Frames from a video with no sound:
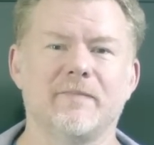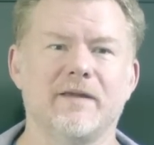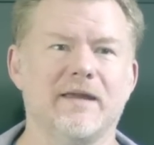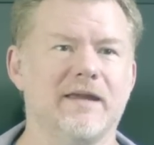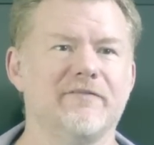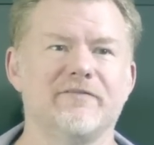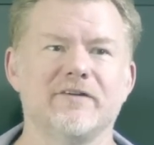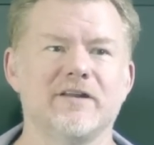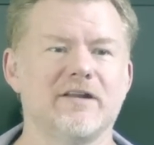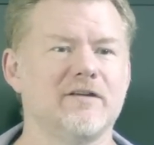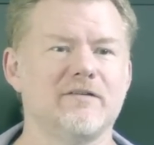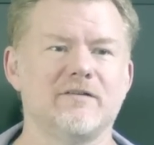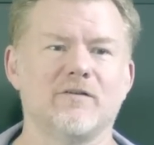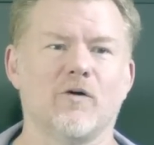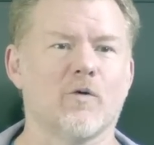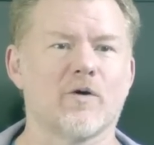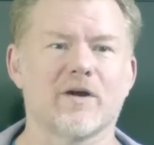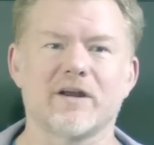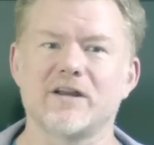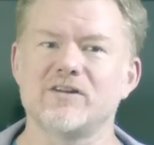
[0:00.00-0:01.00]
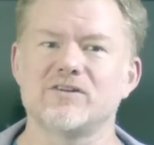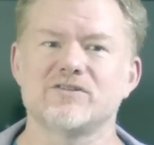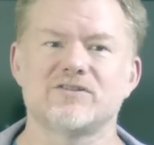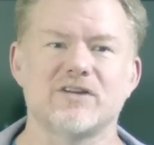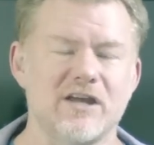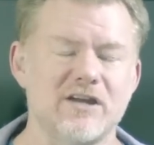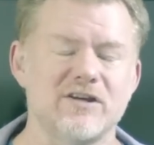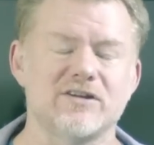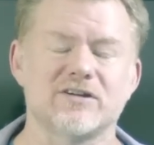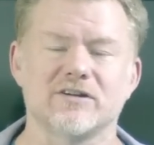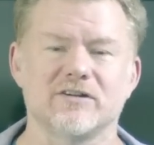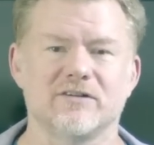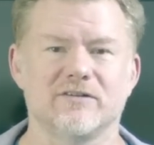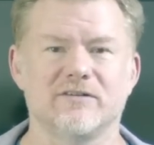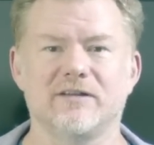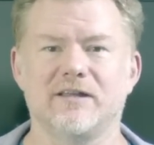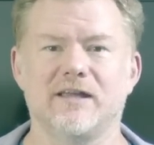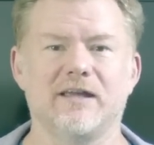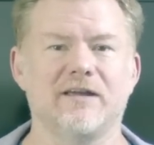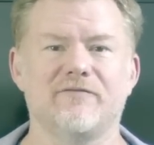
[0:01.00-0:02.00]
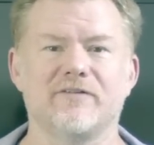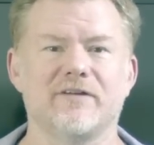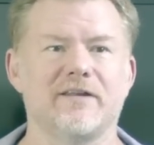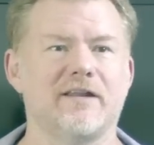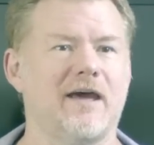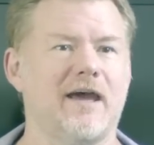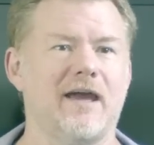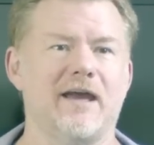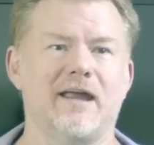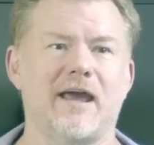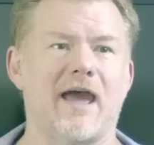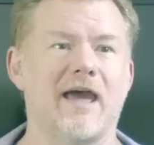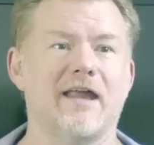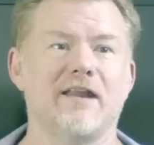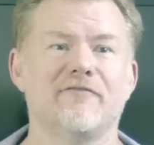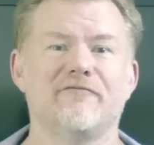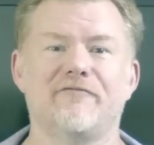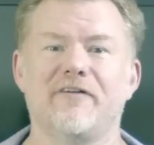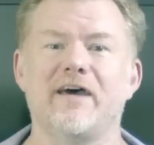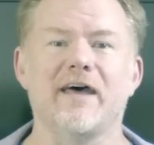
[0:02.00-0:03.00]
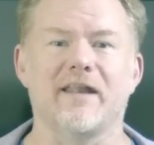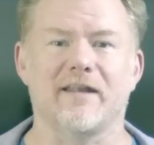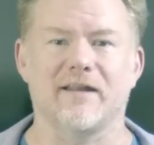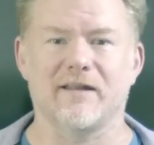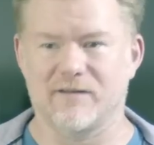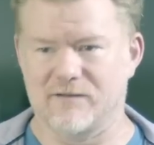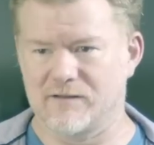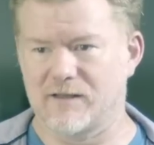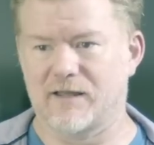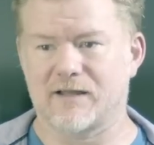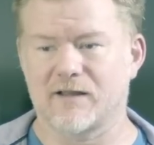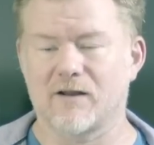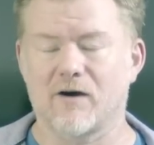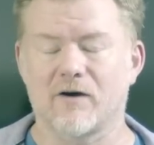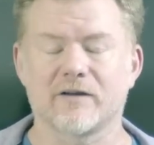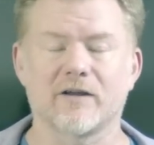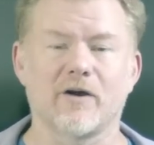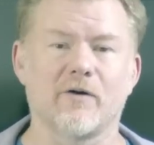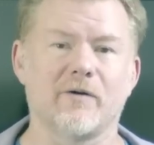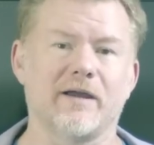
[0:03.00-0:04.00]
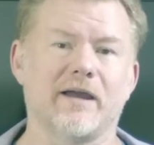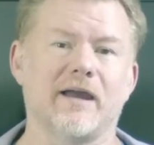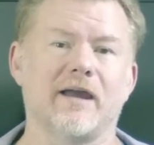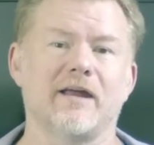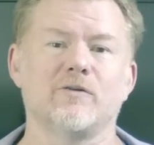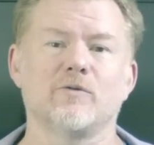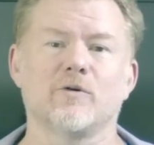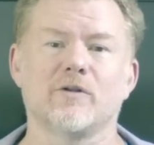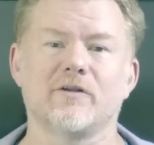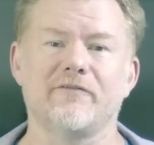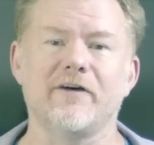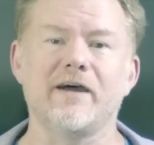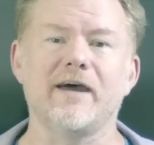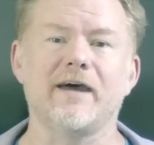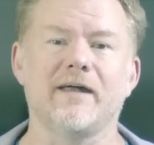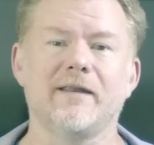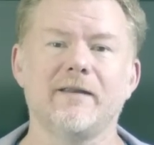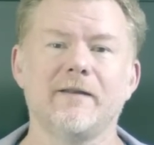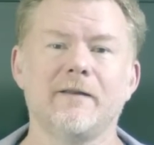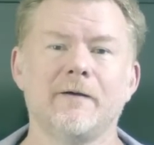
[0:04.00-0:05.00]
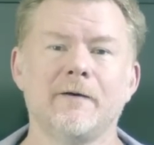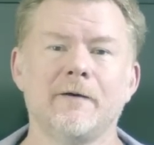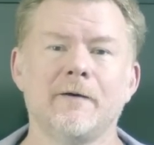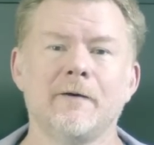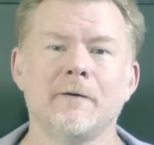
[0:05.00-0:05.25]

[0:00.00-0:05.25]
even an organization, even an event, and like an ongoing annual event.